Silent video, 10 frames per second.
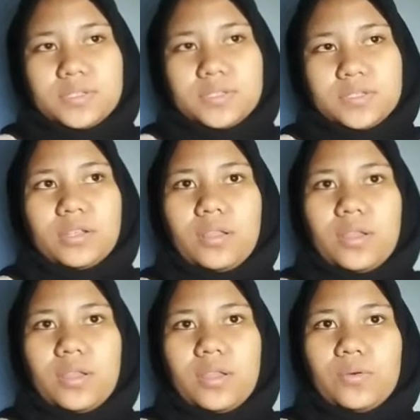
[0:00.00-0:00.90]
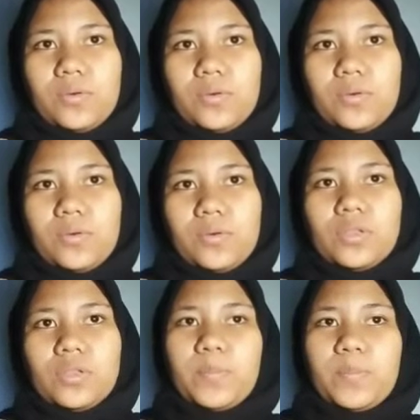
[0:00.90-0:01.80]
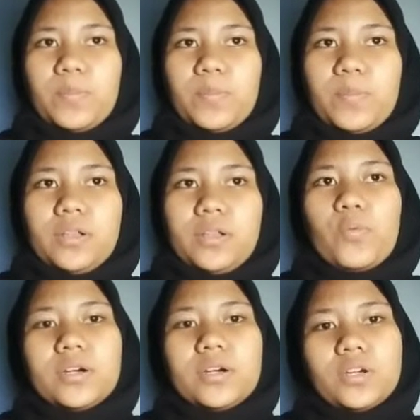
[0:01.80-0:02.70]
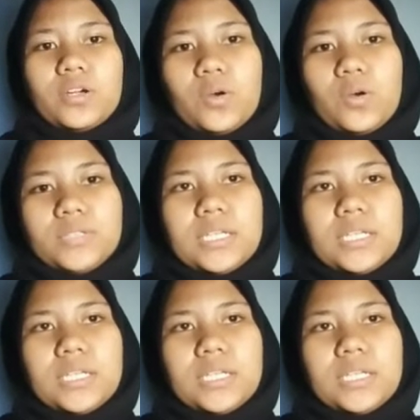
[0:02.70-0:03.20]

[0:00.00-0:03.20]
a lot of people were crowding.